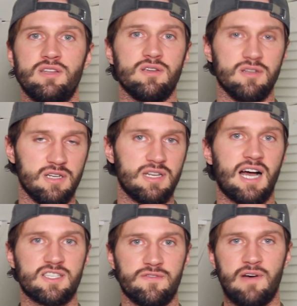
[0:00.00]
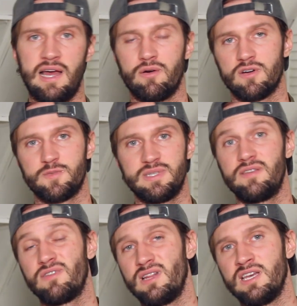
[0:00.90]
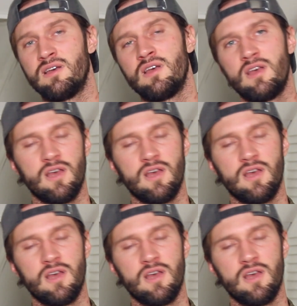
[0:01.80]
to detoxify or specifically